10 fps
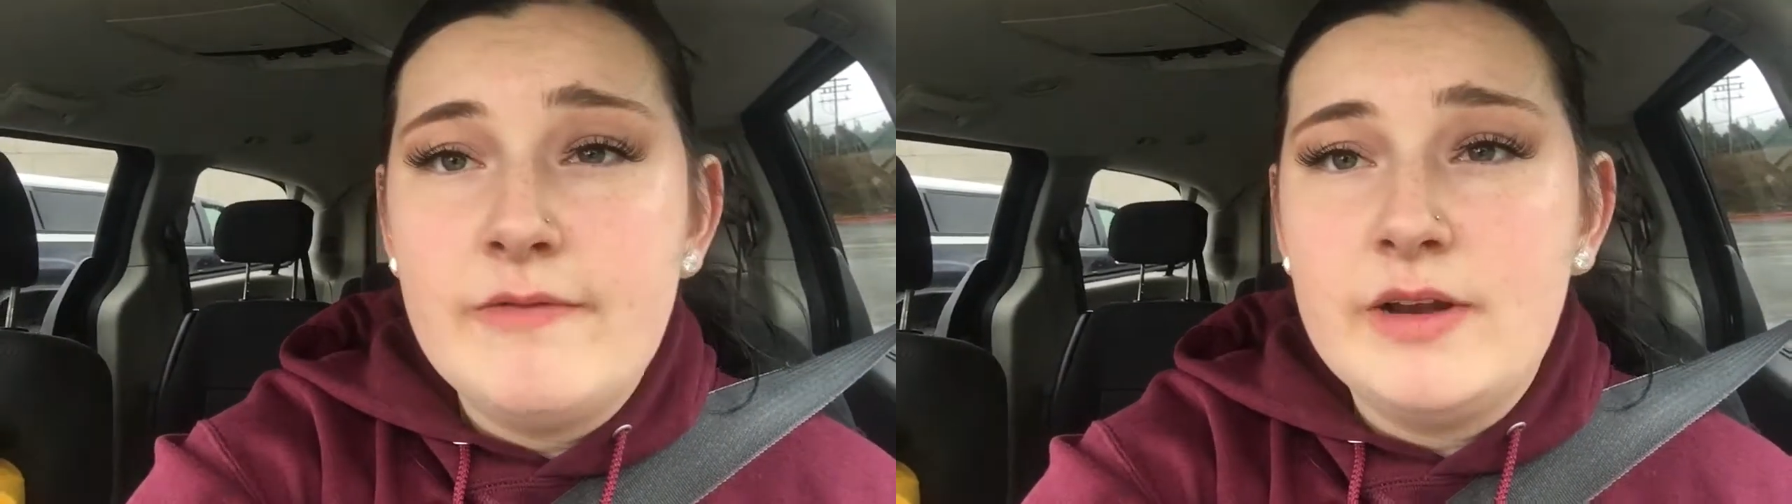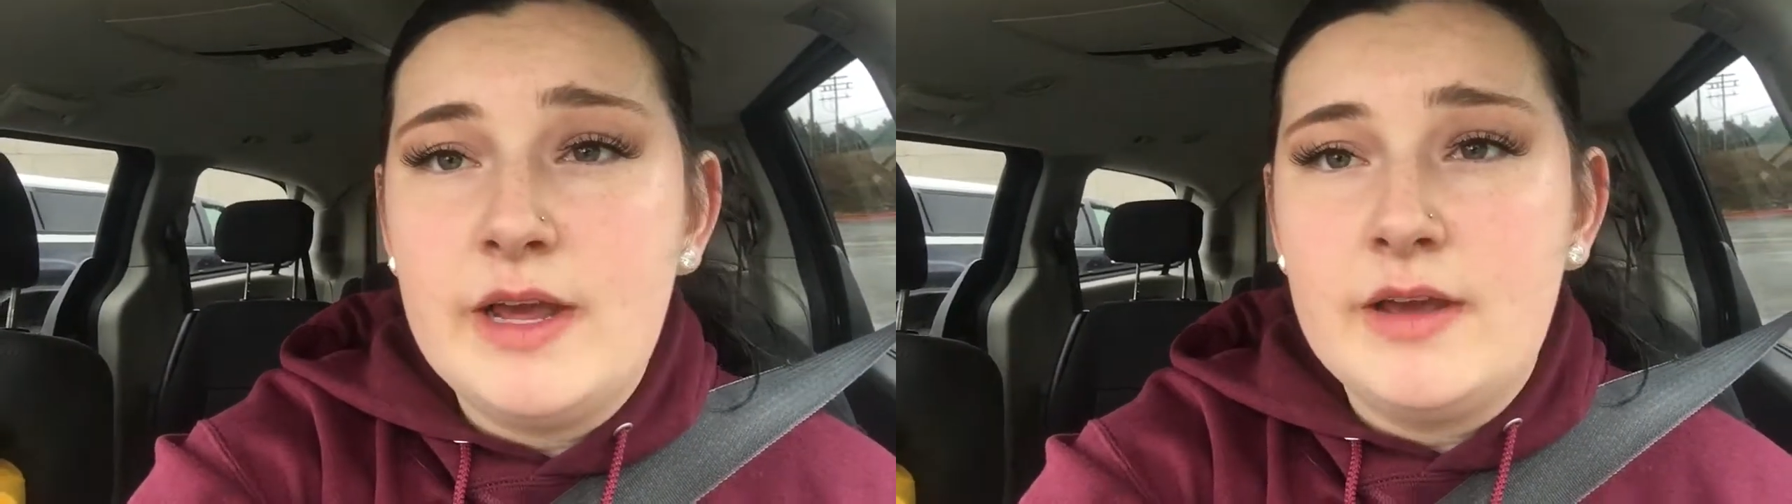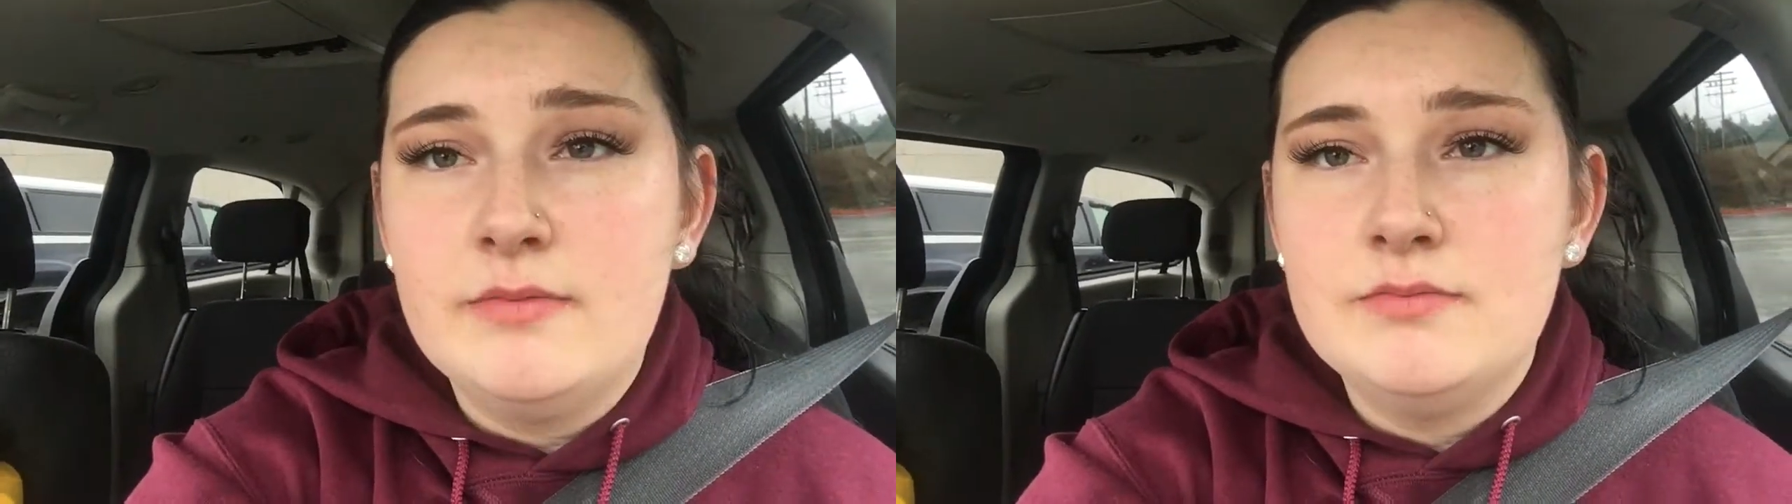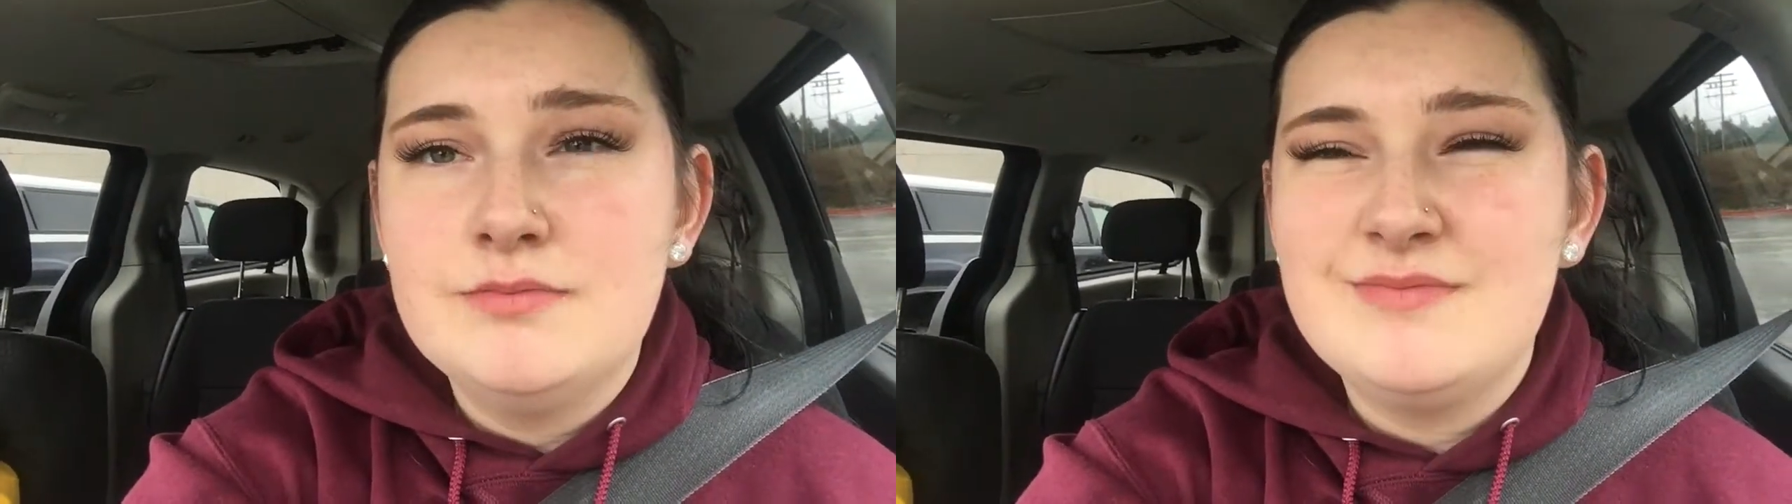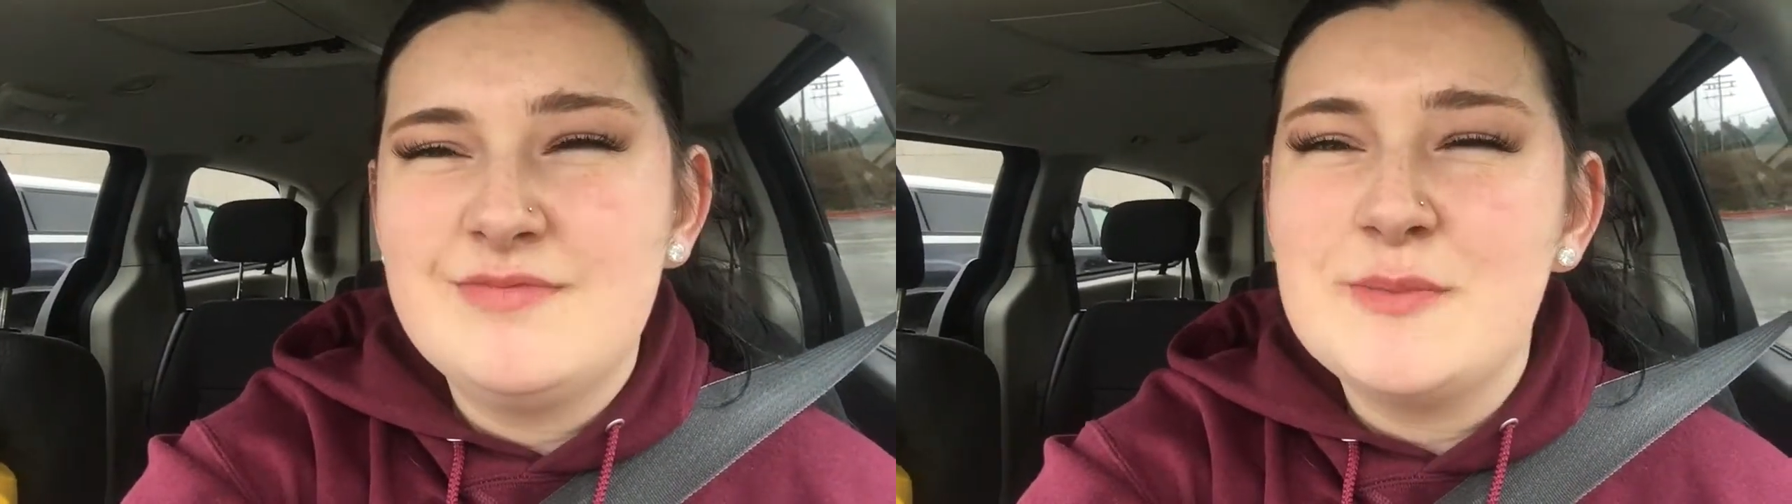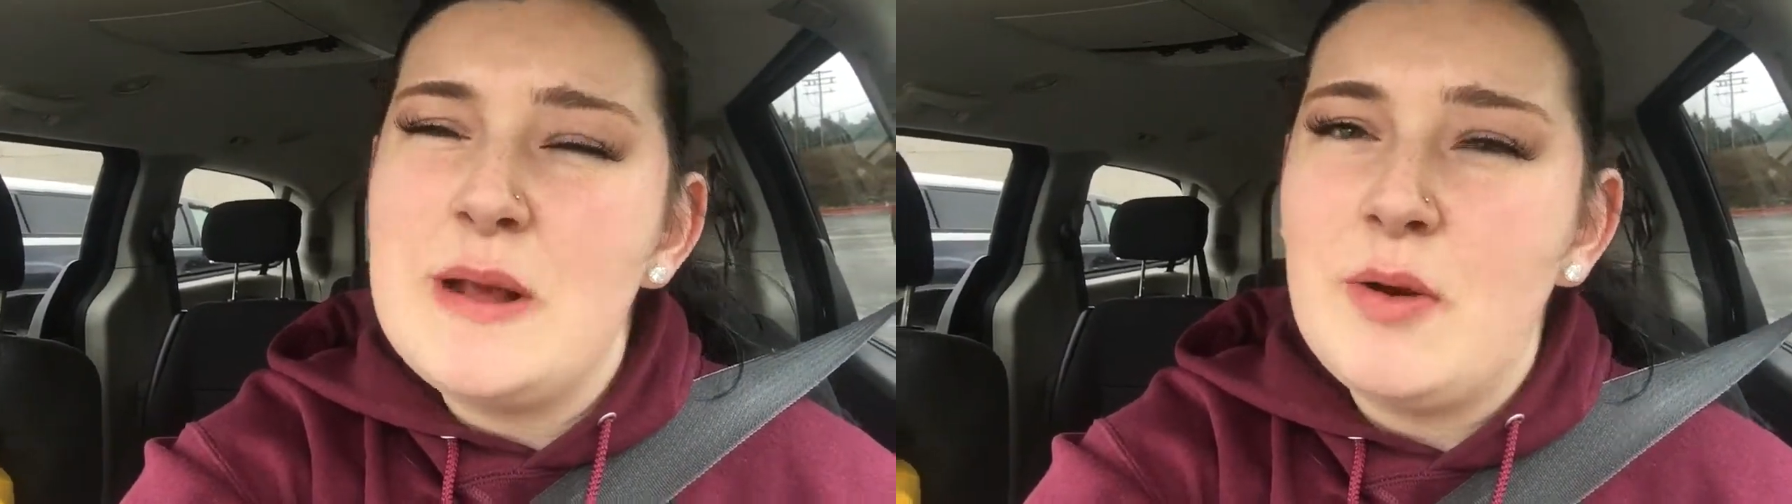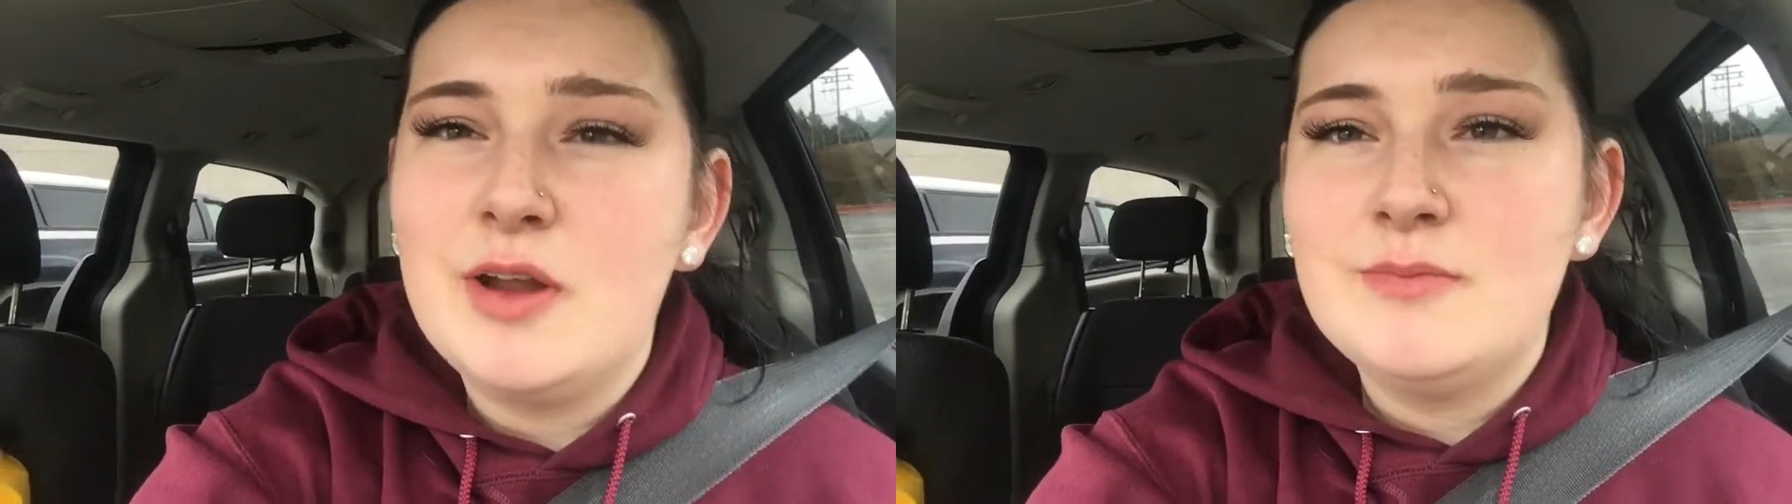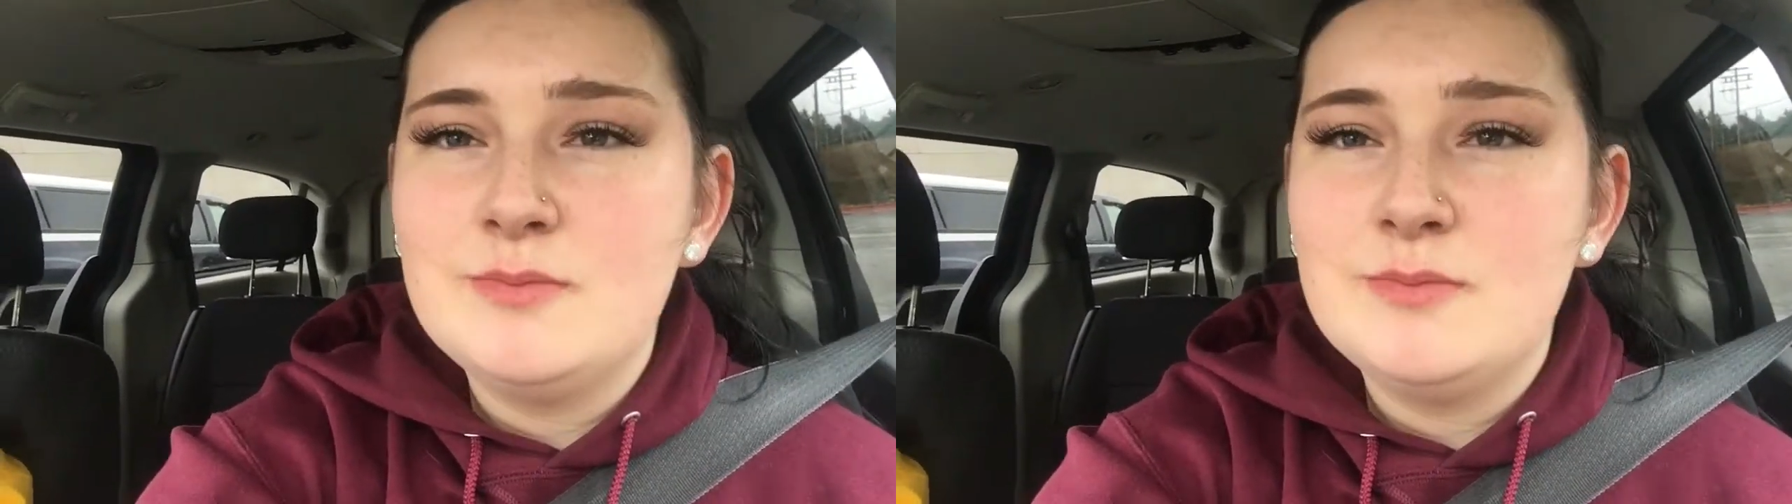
every day from now on.